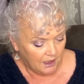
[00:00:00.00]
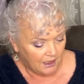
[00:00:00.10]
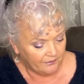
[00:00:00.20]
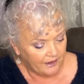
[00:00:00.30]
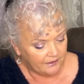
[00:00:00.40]

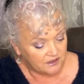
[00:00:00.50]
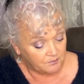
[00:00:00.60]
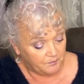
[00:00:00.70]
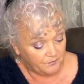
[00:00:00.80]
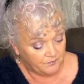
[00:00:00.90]
and then there's
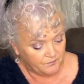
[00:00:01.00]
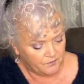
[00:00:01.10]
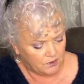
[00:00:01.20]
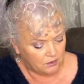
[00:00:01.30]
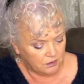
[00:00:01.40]

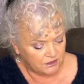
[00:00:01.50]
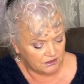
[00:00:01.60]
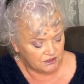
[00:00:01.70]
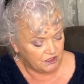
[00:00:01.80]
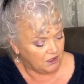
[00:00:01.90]
a
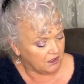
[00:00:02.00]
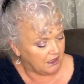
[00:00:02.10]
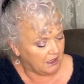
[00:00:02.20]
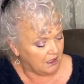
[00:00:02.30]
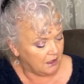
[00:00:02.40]

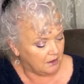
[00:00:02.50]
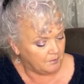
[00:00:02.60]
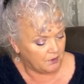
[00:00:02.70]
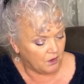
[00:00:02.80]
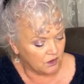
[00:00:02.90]
turkey,
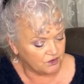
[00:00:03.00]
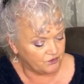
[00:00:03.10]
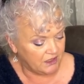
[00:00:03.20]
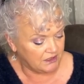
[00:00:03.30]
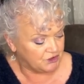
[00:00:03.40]

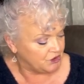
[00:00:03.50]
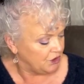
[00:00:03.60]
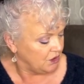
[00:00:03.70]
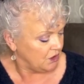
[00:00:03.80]
partridge.